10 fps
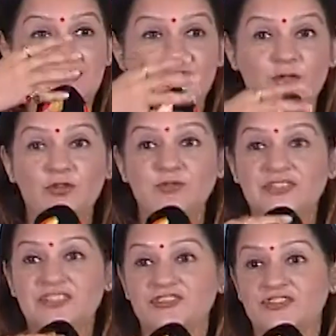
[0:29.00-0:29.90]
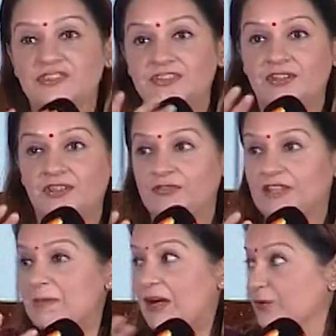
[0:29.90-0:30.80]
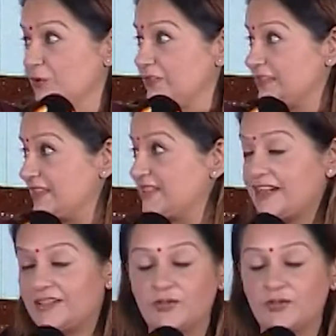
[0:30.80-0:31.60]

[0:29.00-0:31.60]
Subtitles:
a conversation of them out of this entire